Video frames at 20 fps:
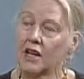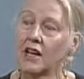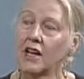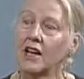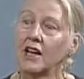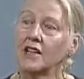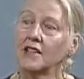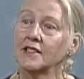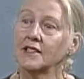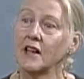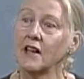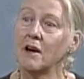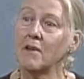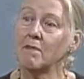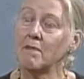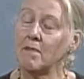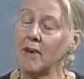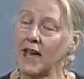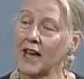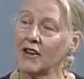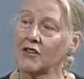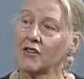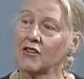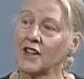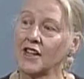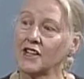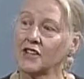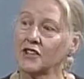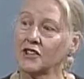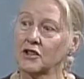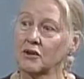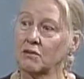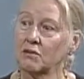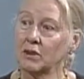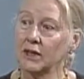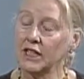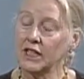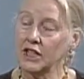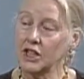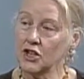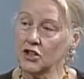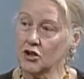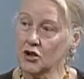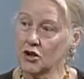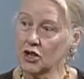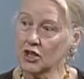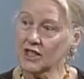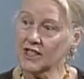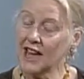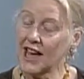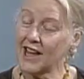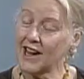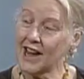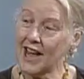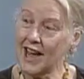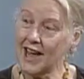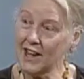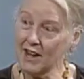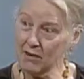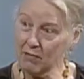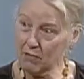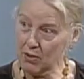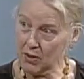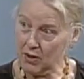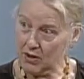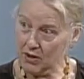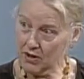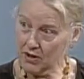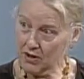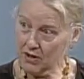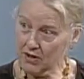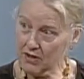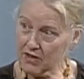is a bagel that is completely cooked and edible,